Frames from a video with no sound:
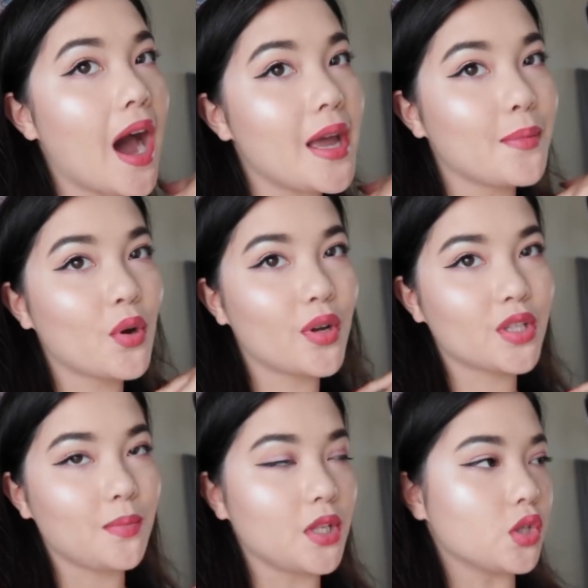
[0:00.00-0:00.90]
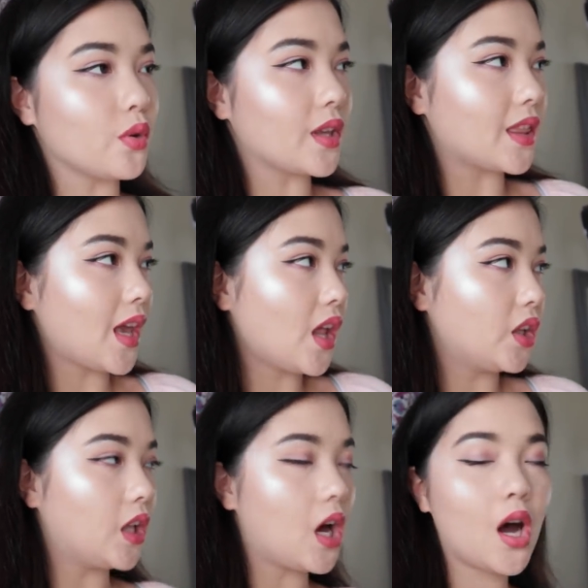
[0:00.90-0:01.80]
I am going to be doing the
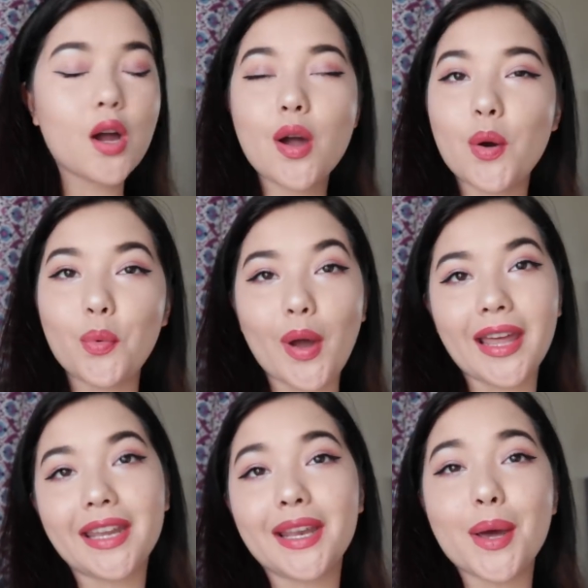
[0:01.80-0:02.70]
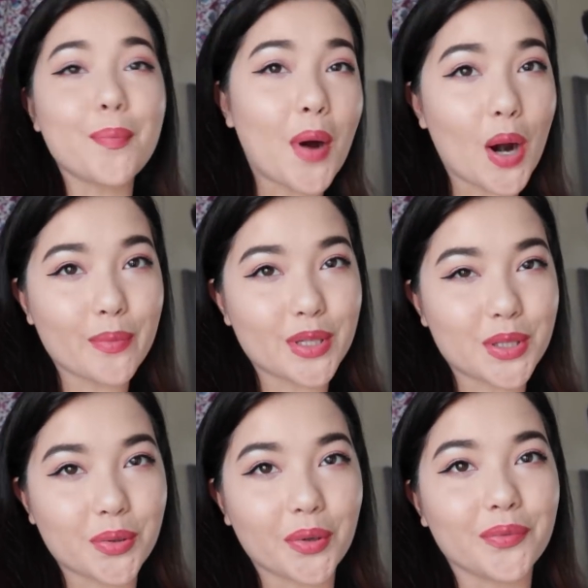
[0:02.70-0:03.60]
long-awaited
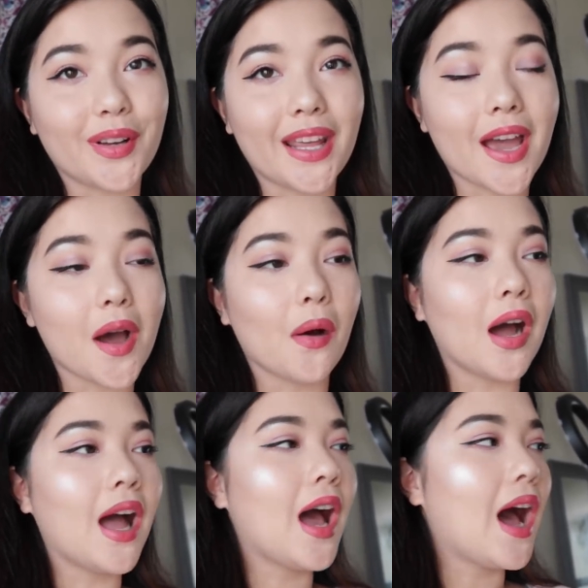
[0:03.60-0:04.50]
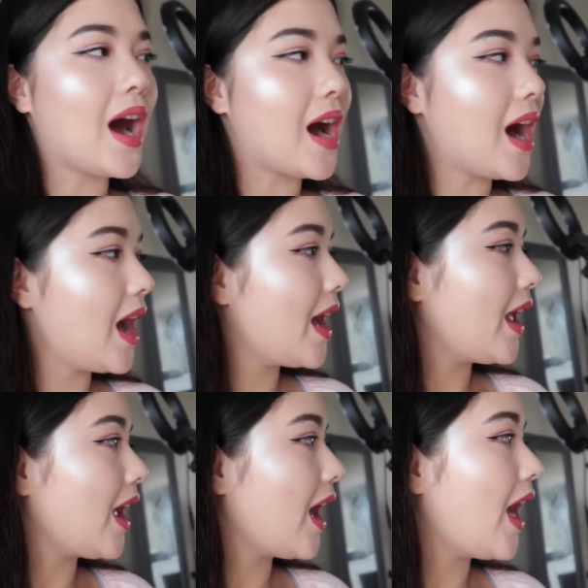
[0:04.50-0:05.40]
apartment tour video.
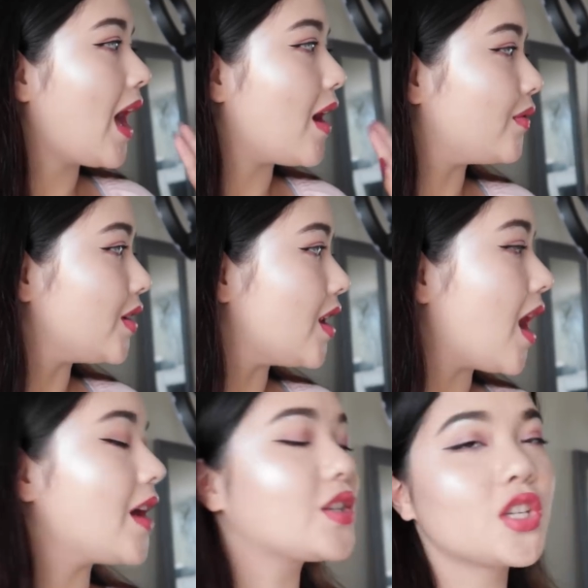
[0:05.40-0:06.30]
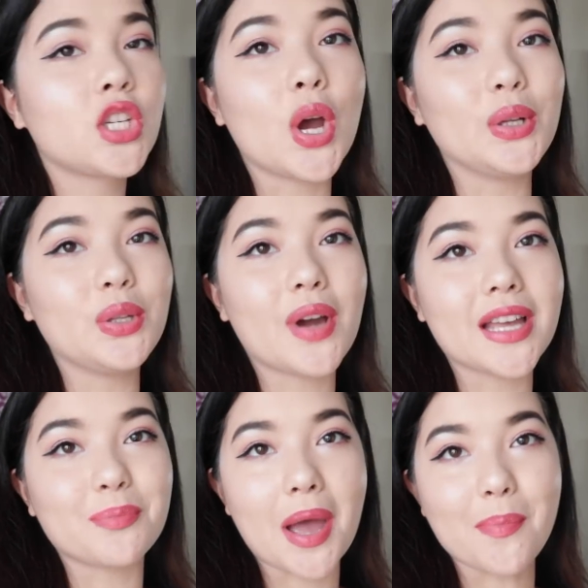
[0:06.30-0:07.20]
I have not shown you
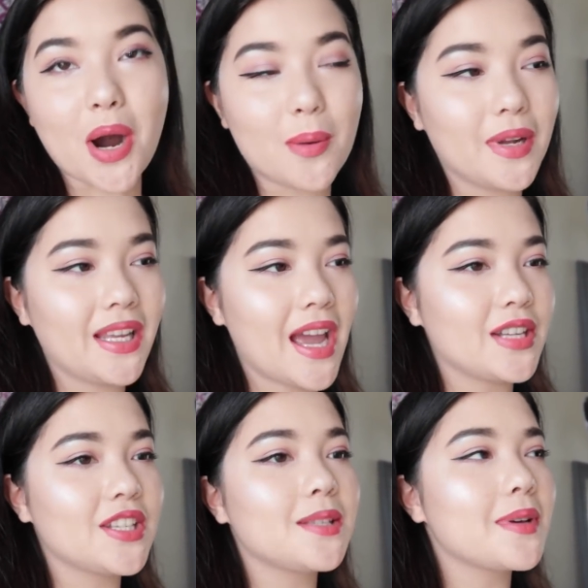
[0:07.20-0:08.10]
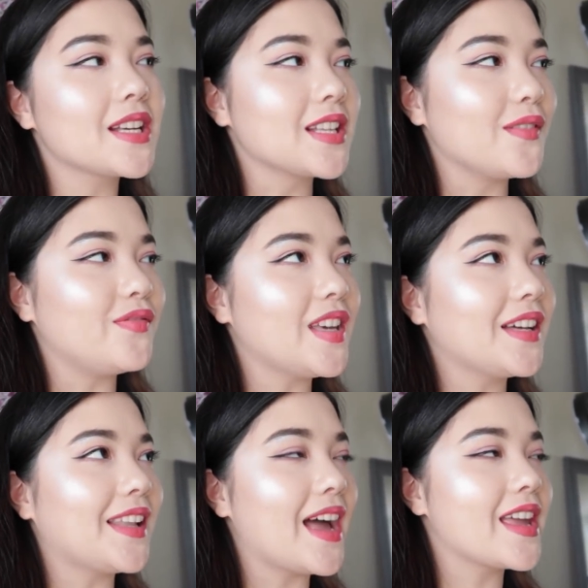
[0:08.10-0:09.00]
guys my apartment yet just because I
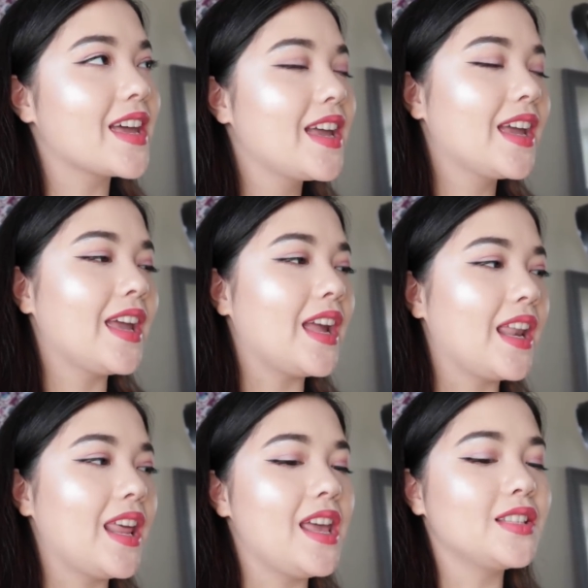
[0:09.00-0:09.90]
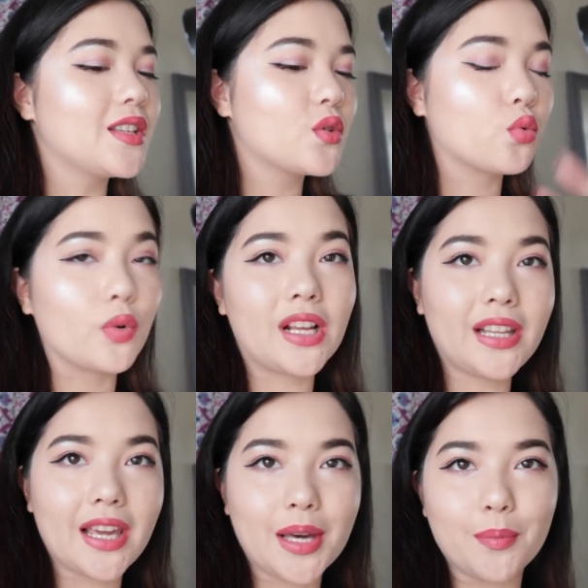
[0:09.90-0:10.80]
feel like it isn't
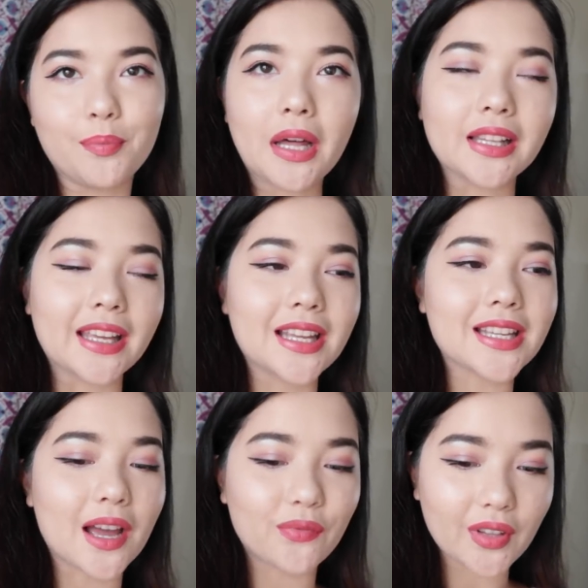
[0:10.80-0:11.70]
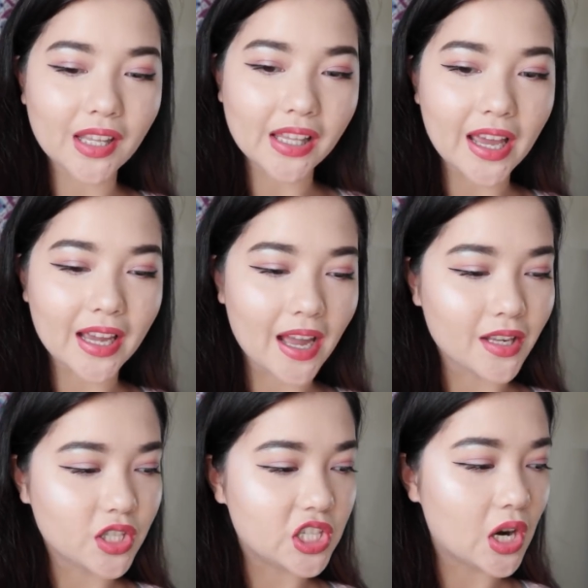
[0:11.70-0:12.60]
really complete. I feel like
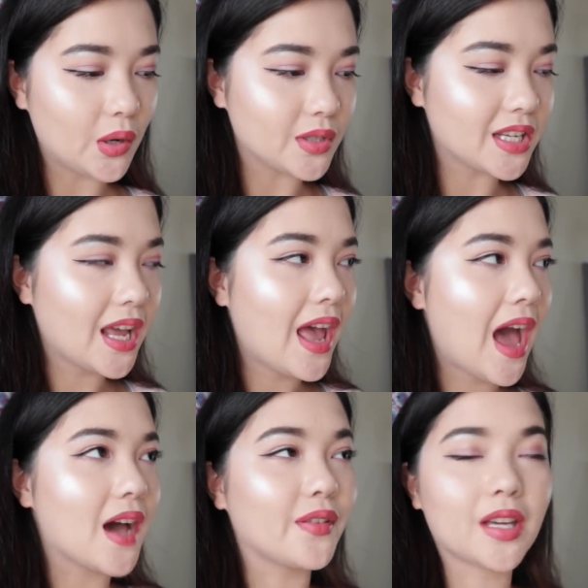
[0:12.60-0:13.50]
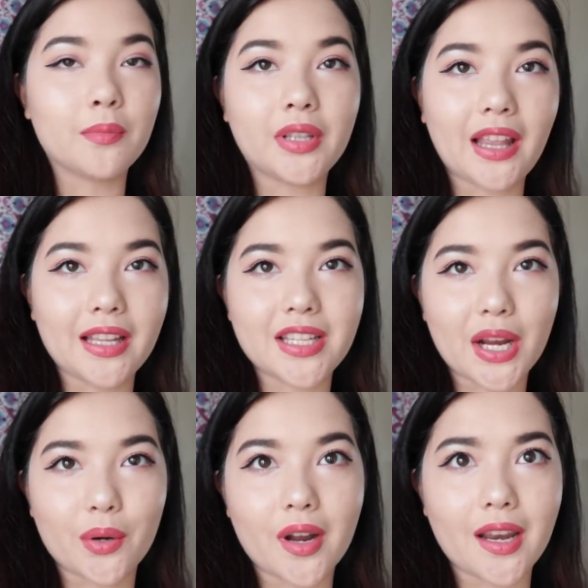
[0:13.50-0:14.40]
I don't have it completely
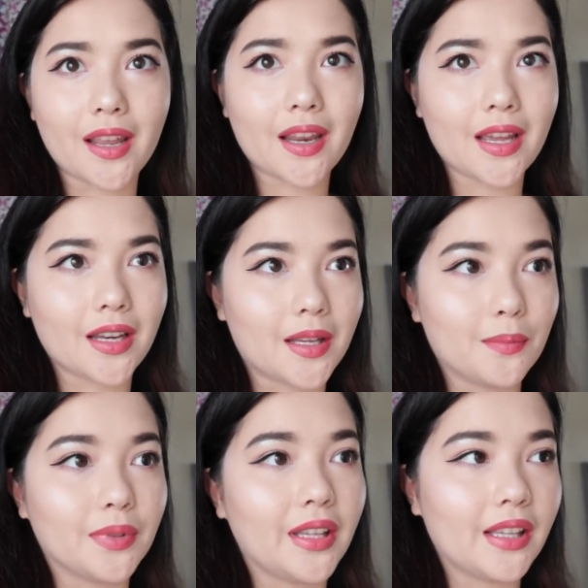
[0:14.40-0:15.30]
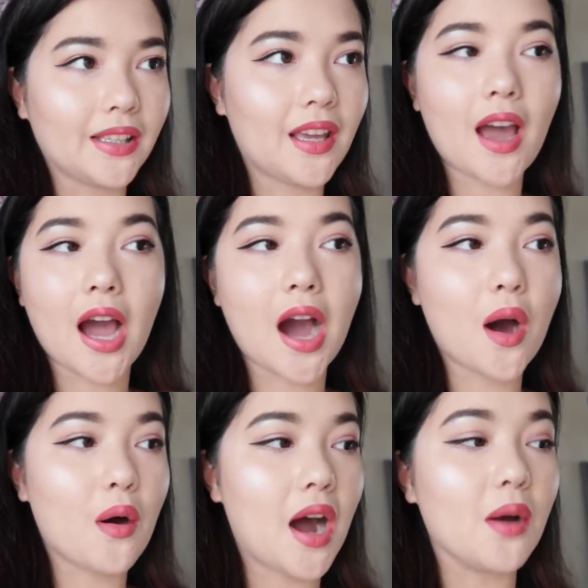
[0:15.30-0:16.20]
decorated and completely
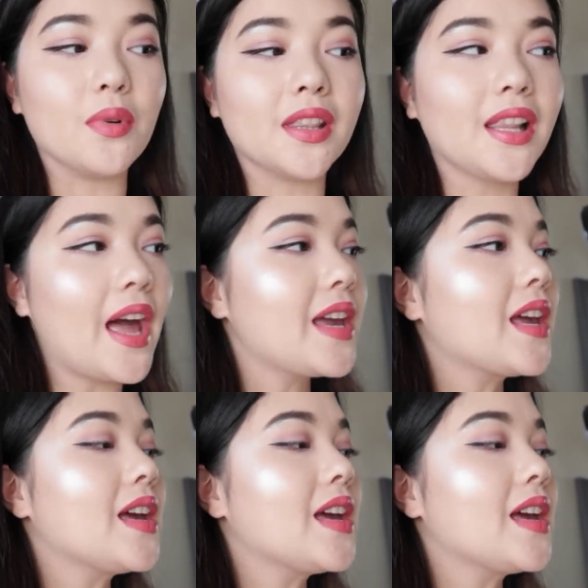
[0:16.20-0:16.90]
how I would like